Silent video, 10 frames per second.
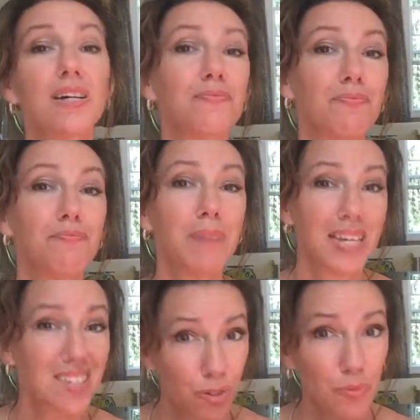may
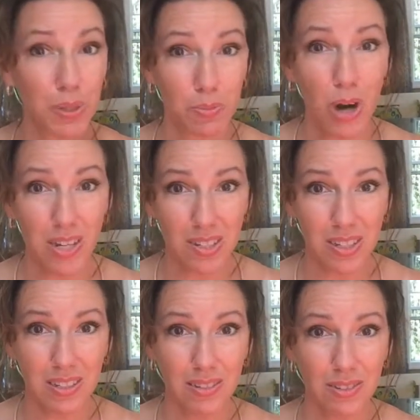still be present.
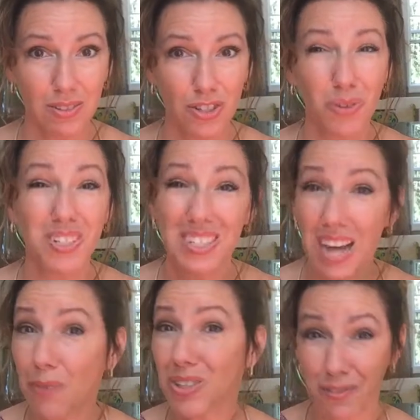So it's
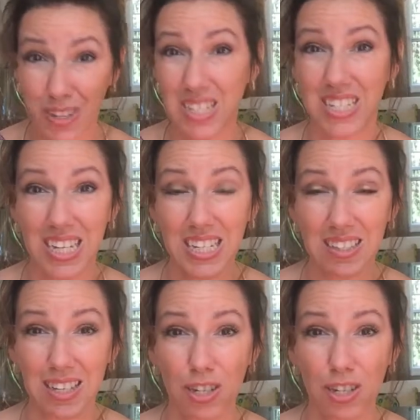not really fixing anything.